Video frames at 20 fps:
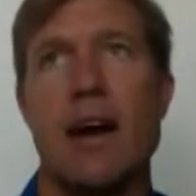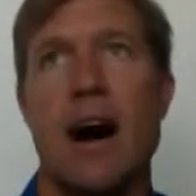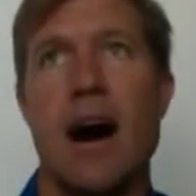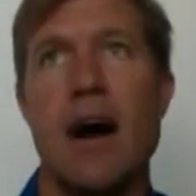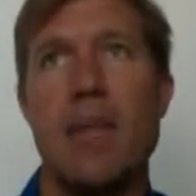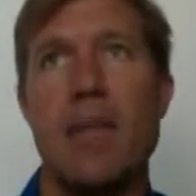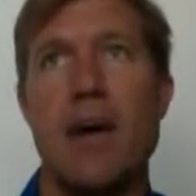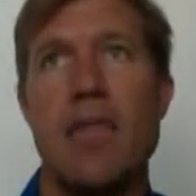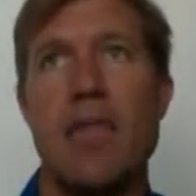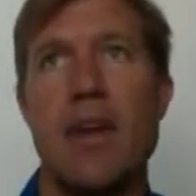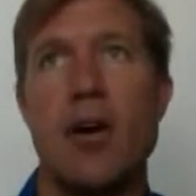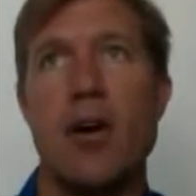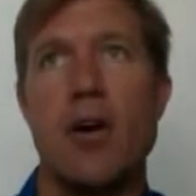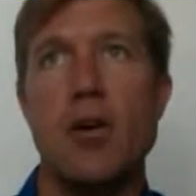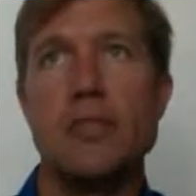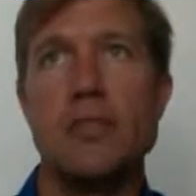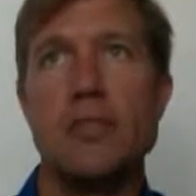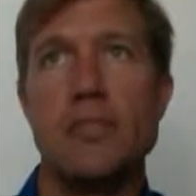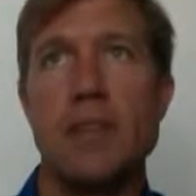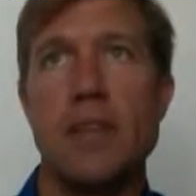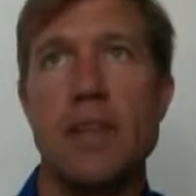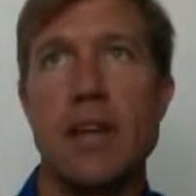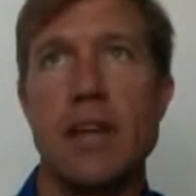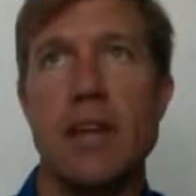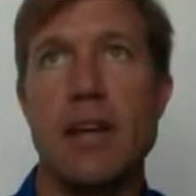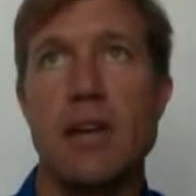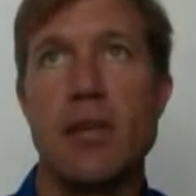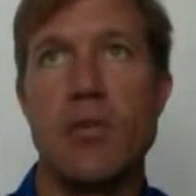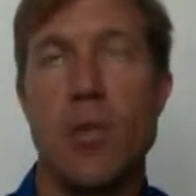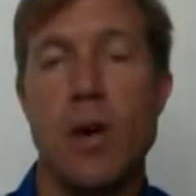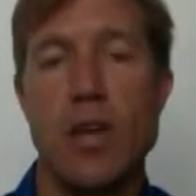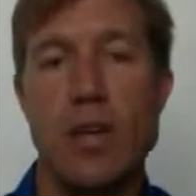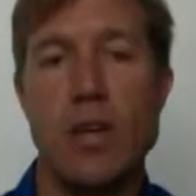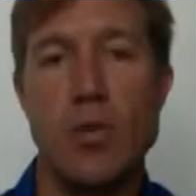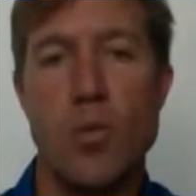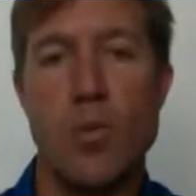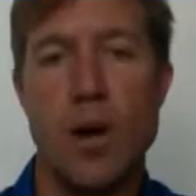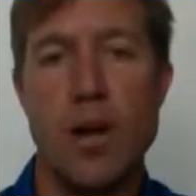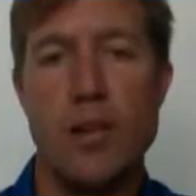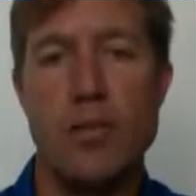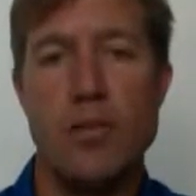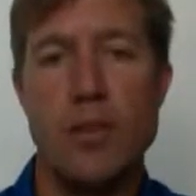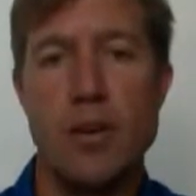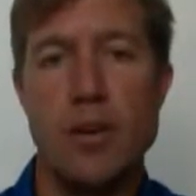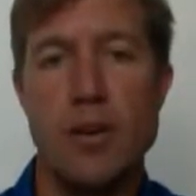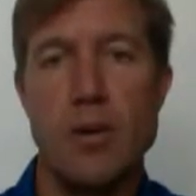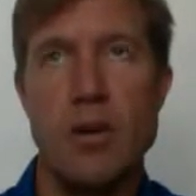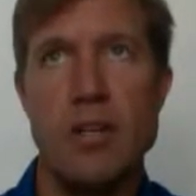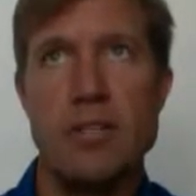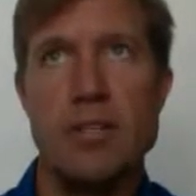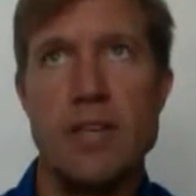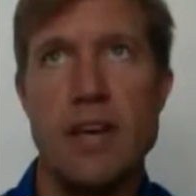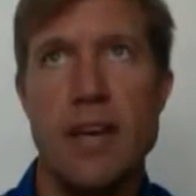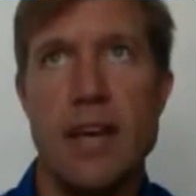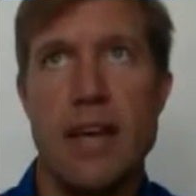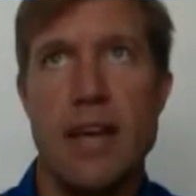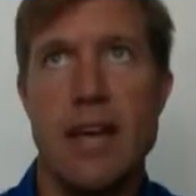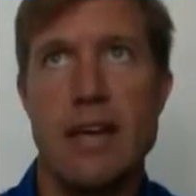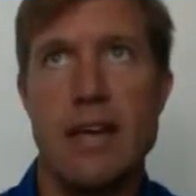And then ultimately, what you'd want to do is